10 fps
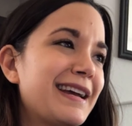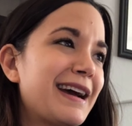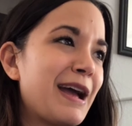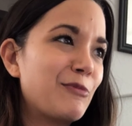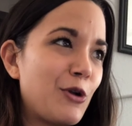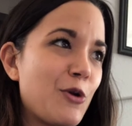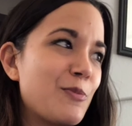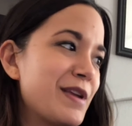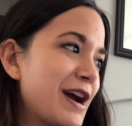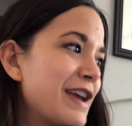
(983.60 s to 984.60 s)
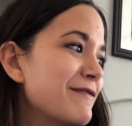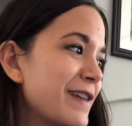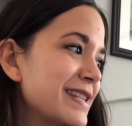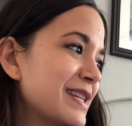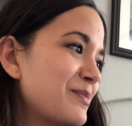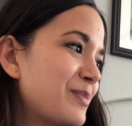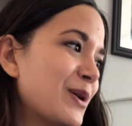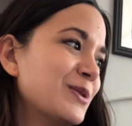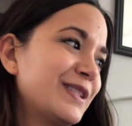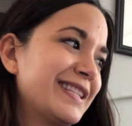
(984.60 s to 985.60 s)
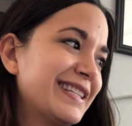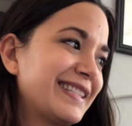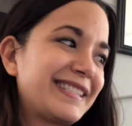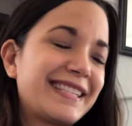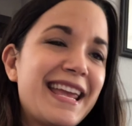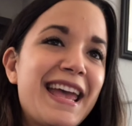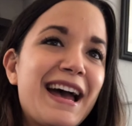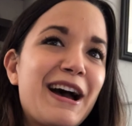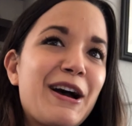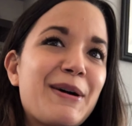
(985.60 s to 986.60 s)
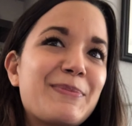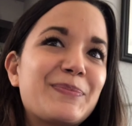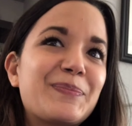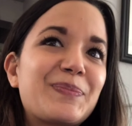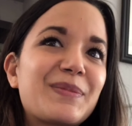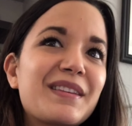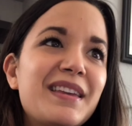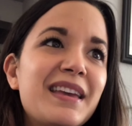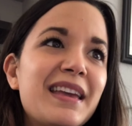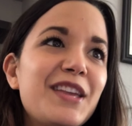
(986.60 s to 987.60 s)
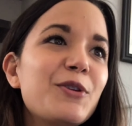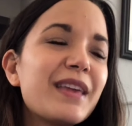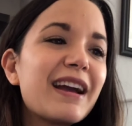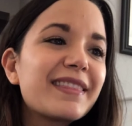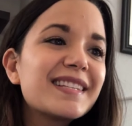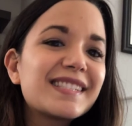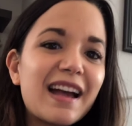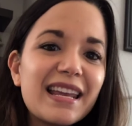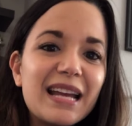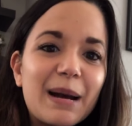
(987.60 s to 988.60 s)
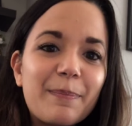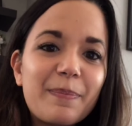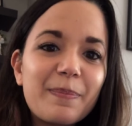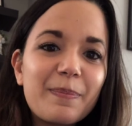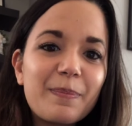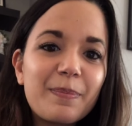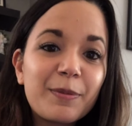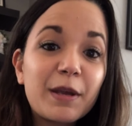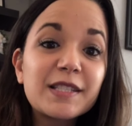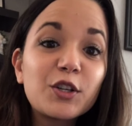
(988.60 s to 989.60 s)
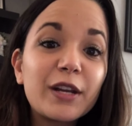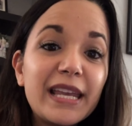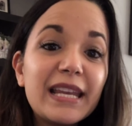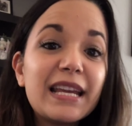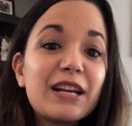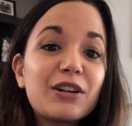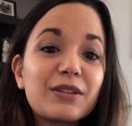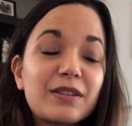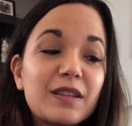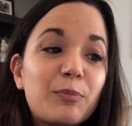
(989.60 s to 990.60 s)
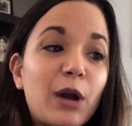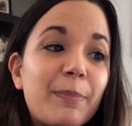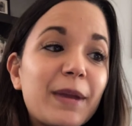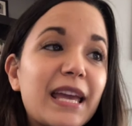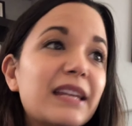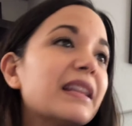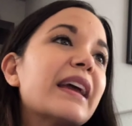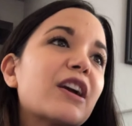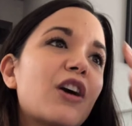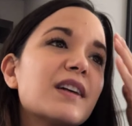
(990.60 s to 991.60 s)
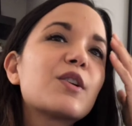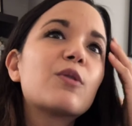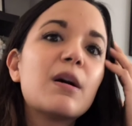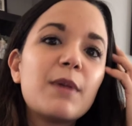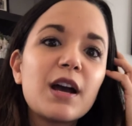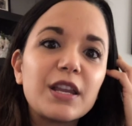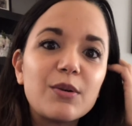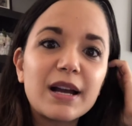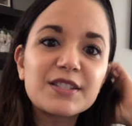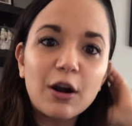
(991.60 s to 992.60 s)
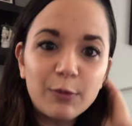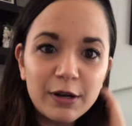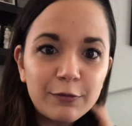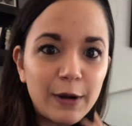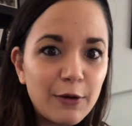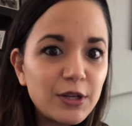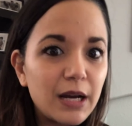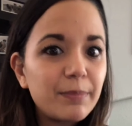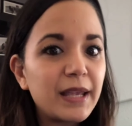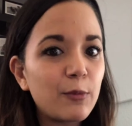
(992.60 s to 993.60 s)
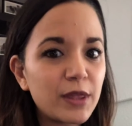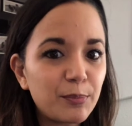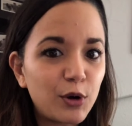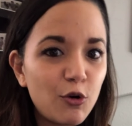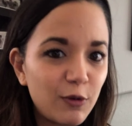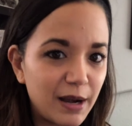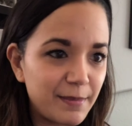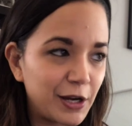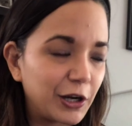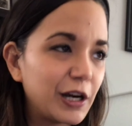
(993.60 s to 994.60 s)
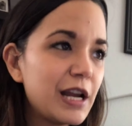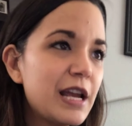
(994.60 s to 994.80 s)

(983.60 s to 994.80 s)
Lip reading: I'm Romy. I invented Post-its. You know, they got the sign up because they're eating the propaganda like, Costco, come on, you guys got rid of Roundup, get with the program here.